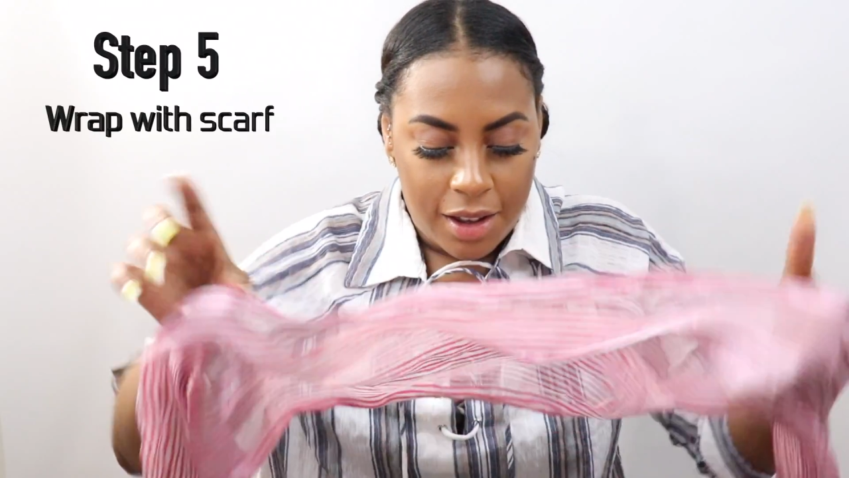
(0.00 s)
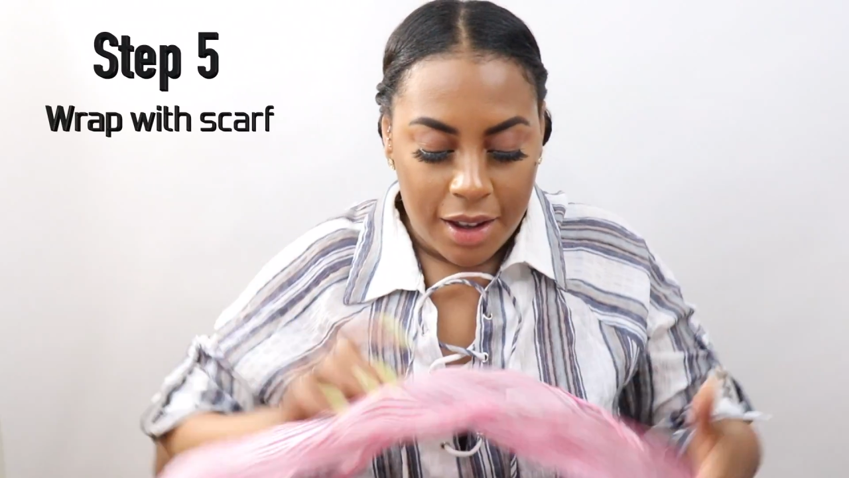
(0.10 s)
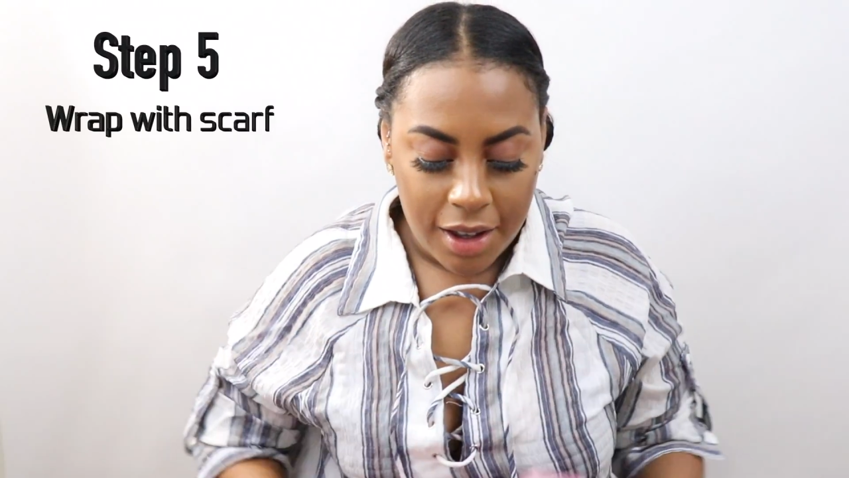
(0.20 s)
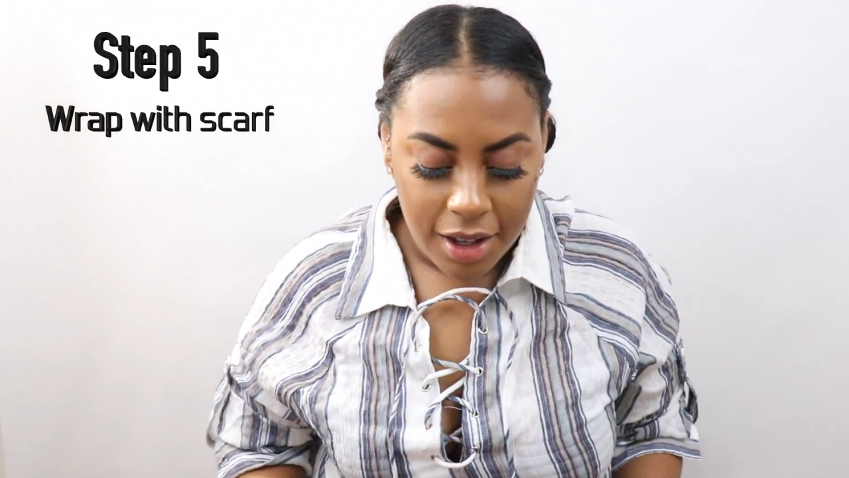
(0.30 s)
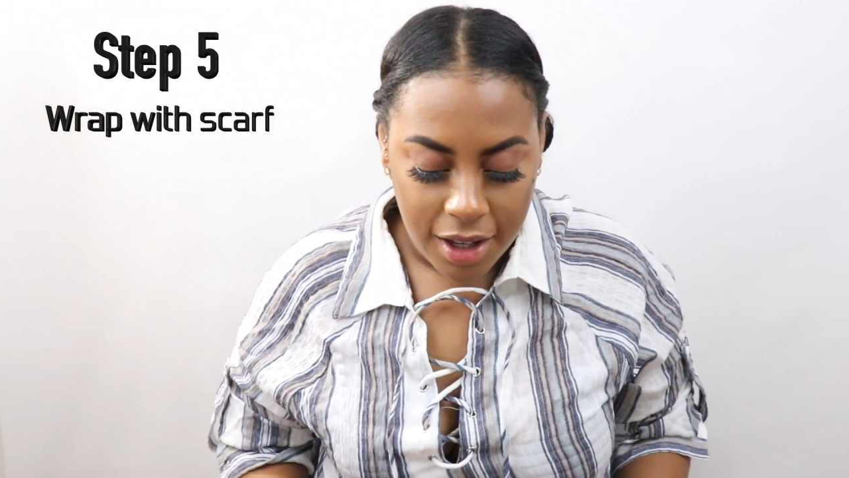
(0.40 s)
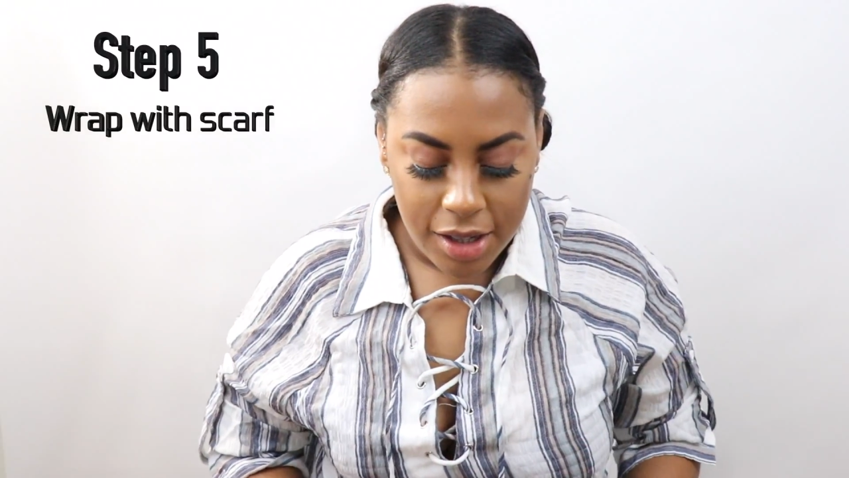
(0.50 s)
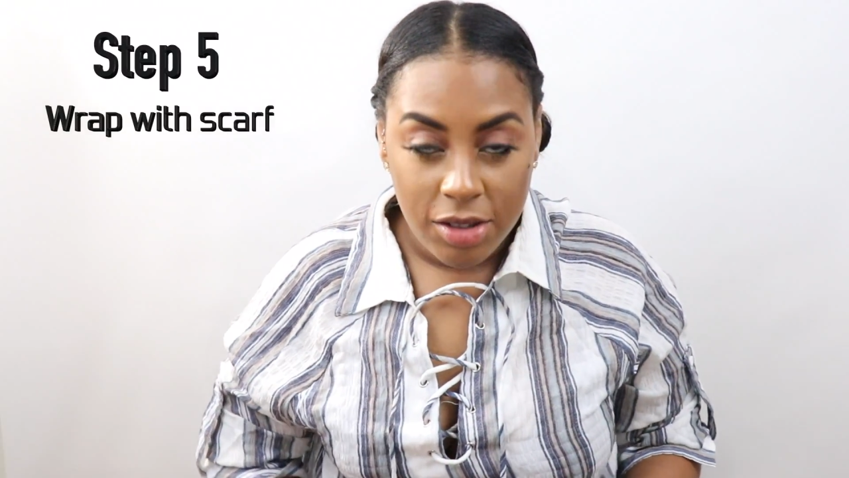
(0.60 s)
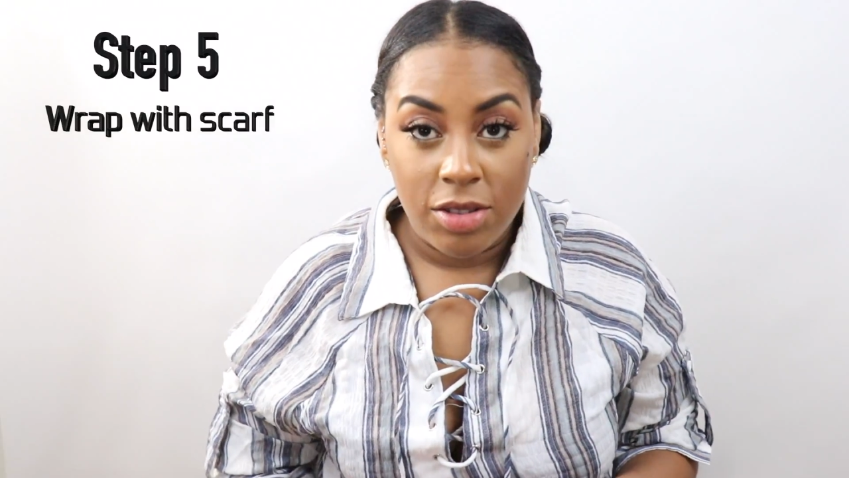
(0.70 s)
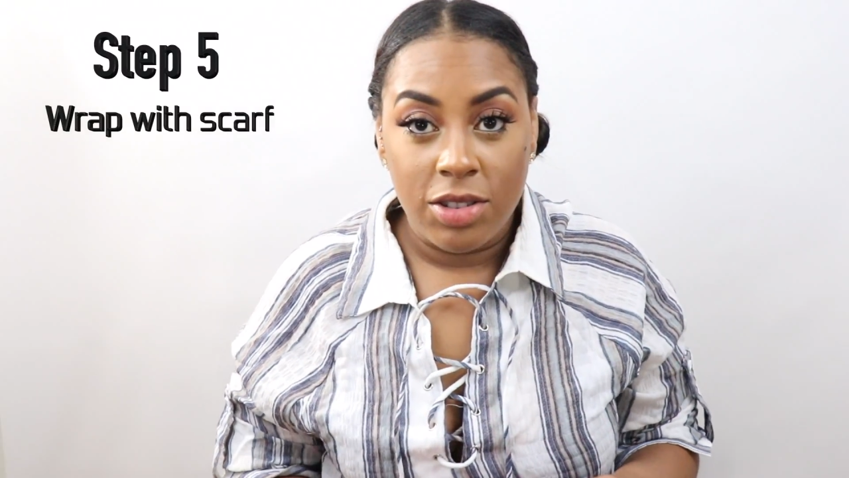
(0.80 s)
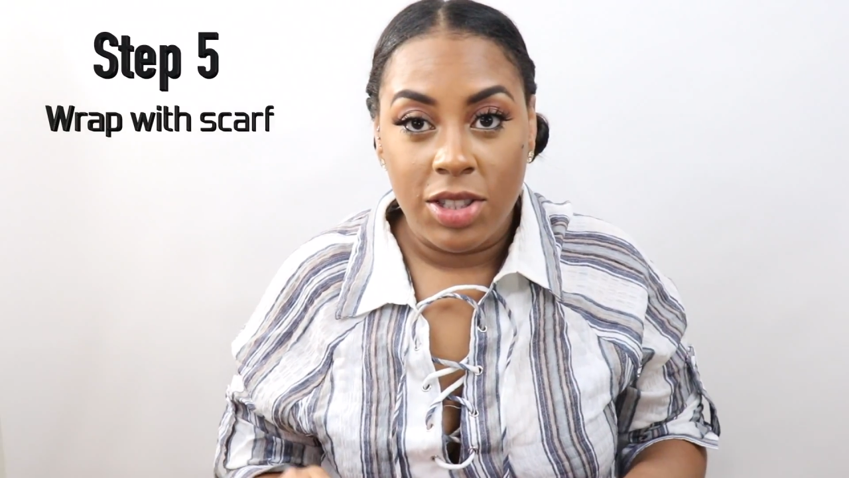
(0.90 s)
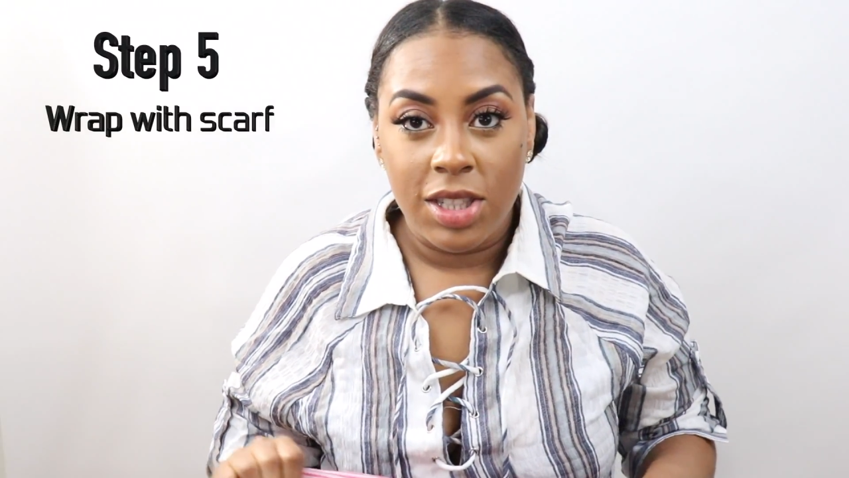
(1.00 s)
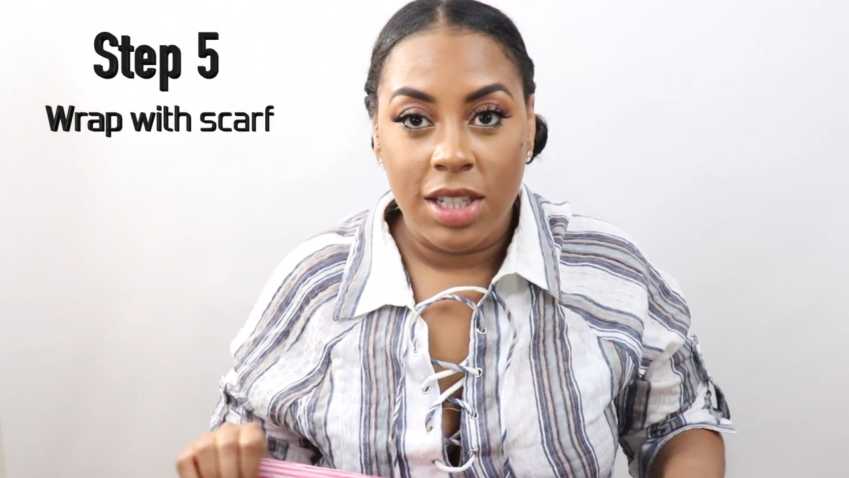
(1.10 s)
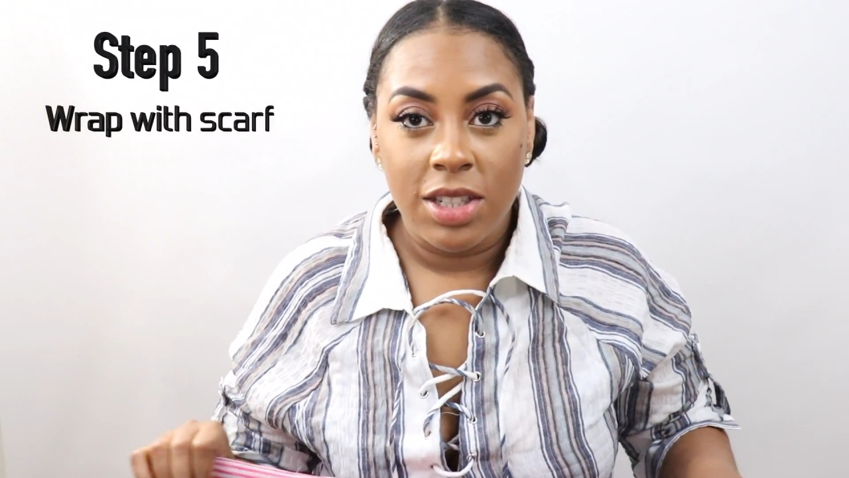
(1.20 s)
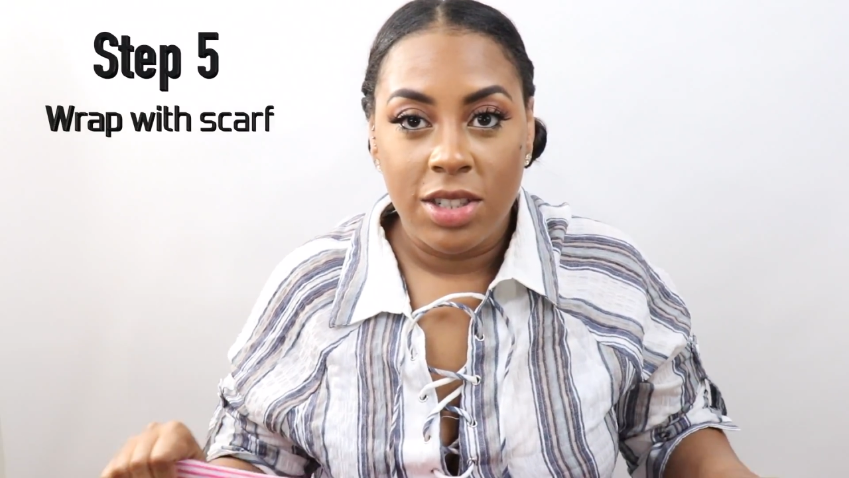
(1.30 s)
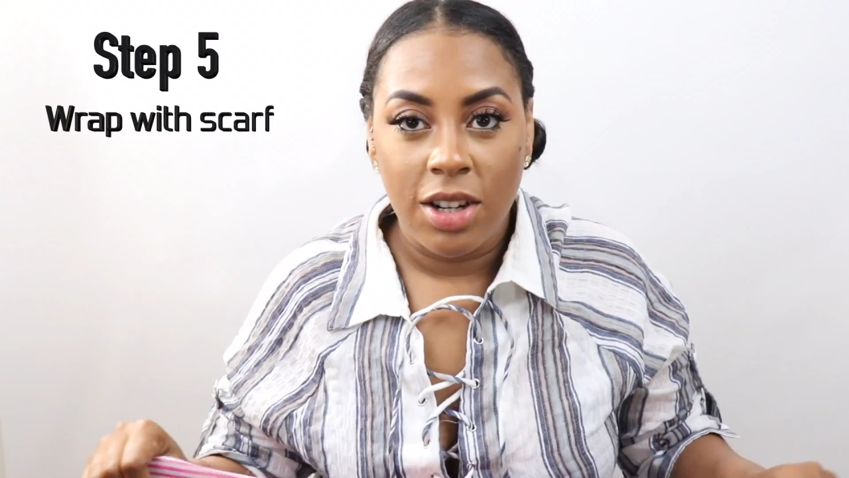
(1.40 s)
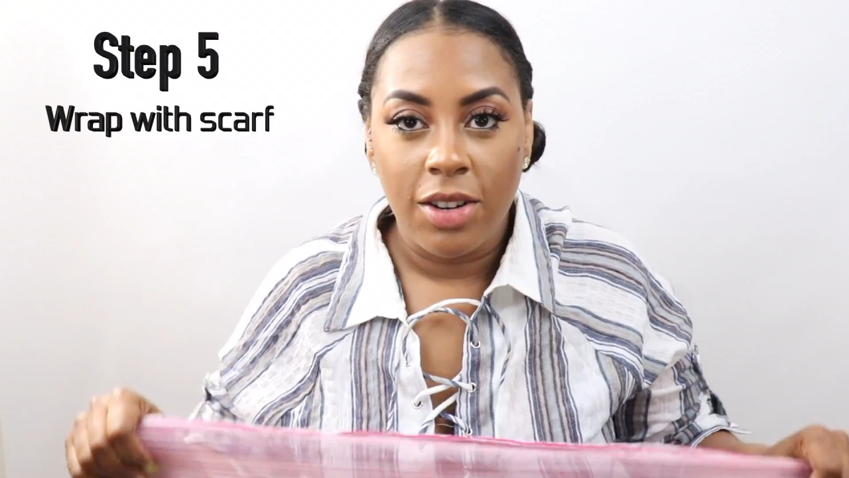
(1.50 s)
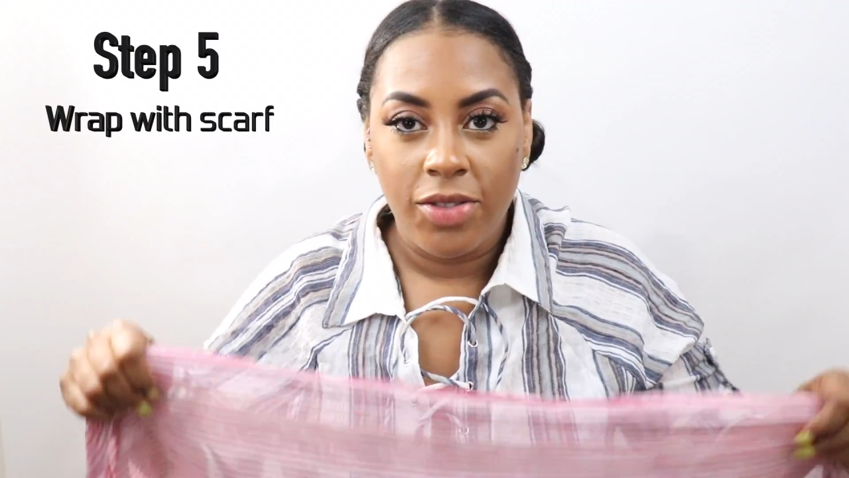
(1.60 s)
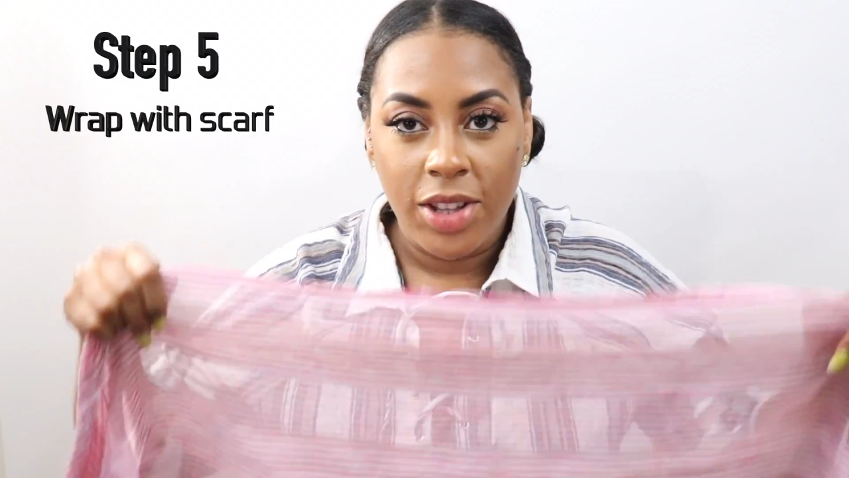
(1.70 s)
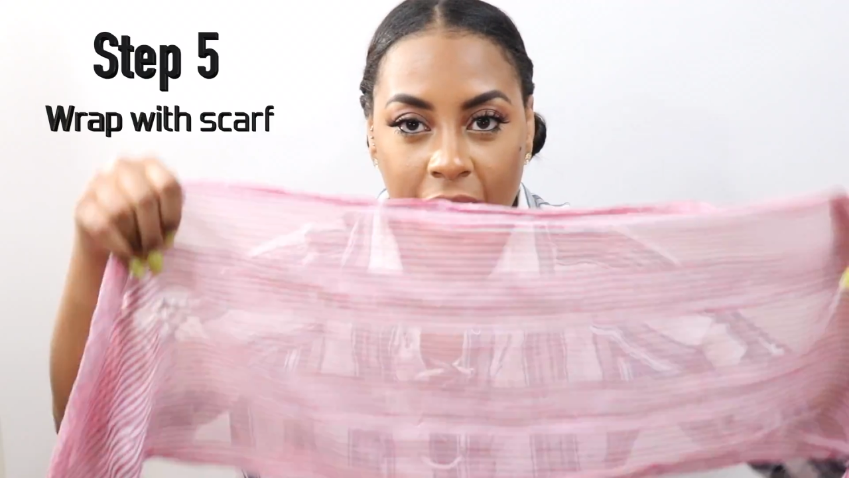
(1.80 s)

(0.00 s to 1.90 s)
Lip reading: and you can use any scarf you